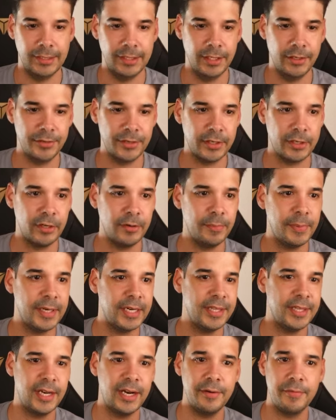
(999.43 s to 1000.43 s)
the other company
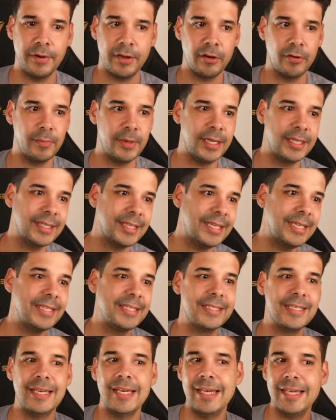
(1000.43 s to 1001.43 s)
that I recommend
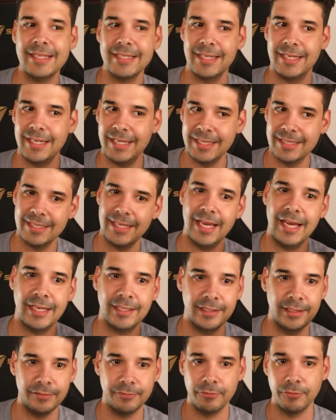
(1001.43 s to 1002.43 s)
is S&S
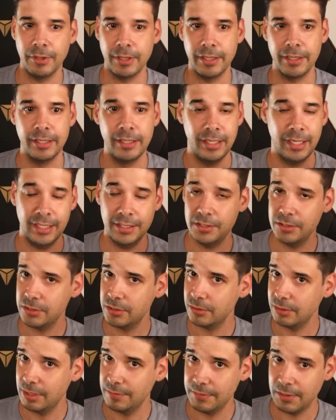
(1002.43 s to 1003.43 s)
Activewear. And just
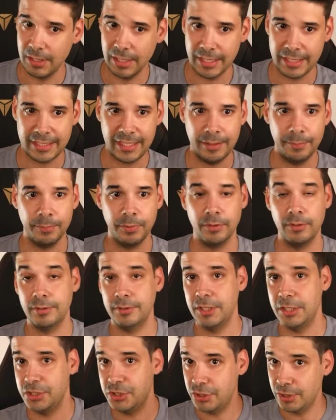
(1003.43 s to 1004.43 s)
to give you an example,
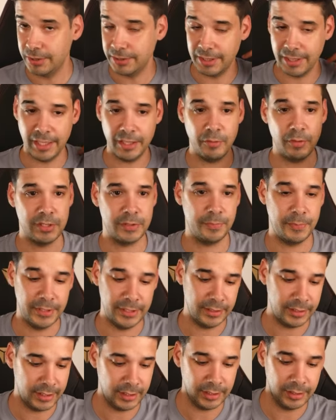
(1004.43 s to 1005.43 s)
the shirt that I was
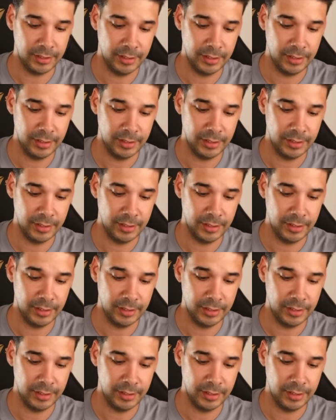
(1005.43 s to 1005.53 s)
printing